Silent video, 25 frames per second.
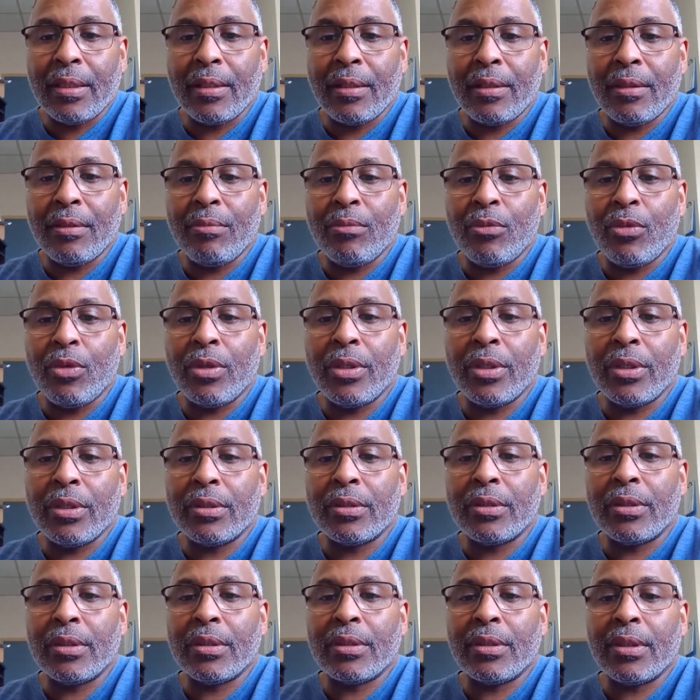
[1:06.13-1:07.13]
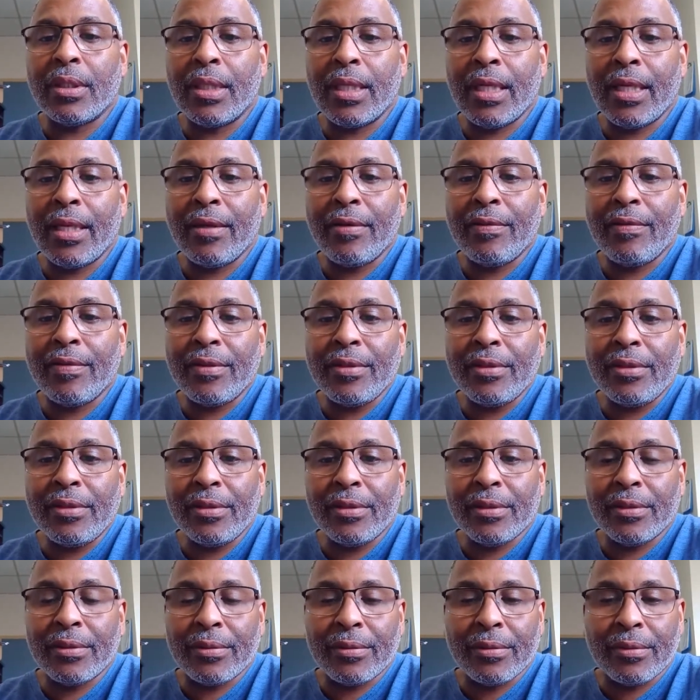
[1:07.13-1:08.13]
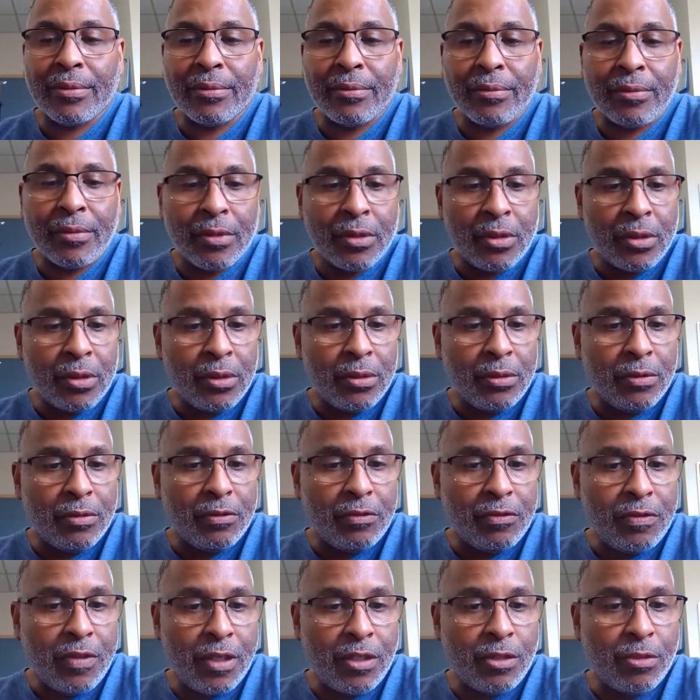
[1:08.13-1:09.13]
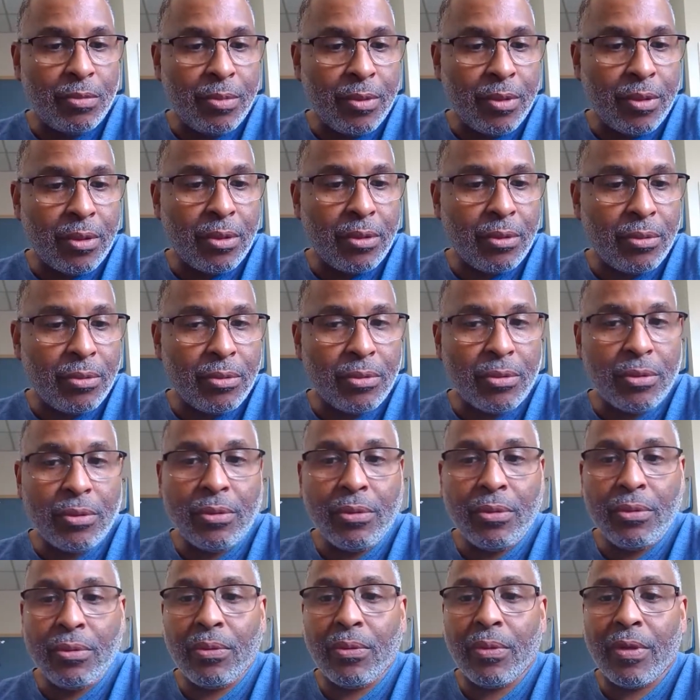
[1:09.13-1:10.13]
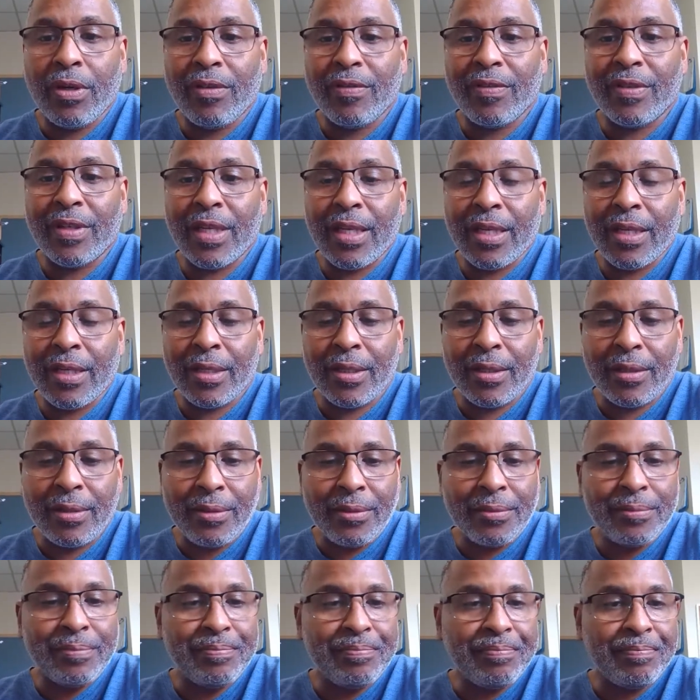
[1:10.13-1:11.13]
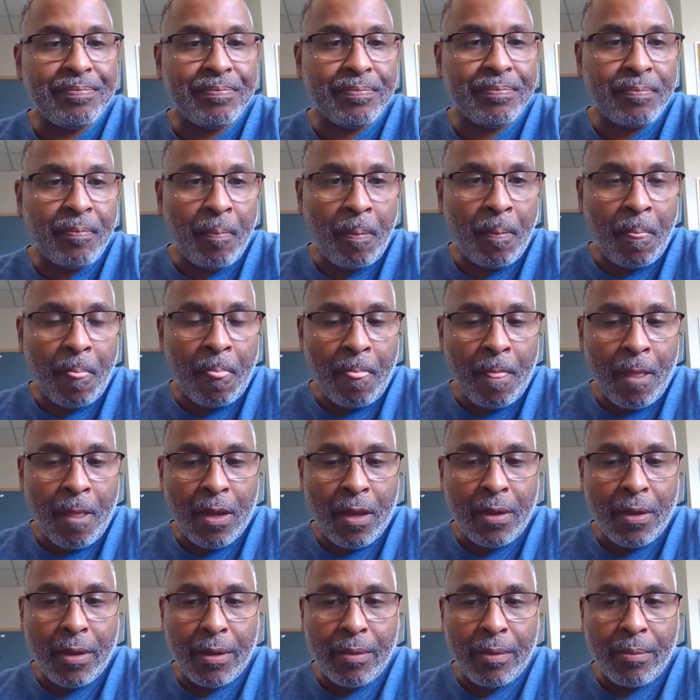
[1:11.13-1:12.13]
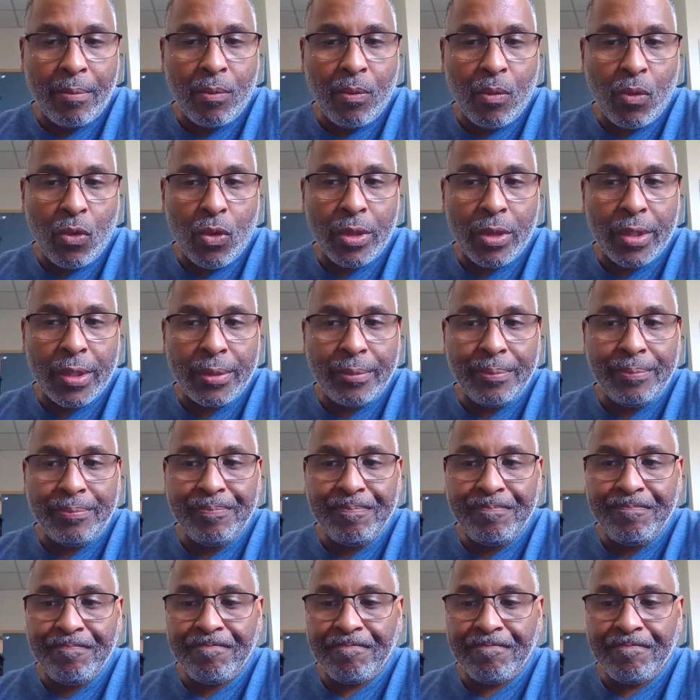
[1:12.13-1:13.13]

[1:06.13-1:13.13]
Good morning, Sister Davis, and Facebook user, whoever that is. Good morning.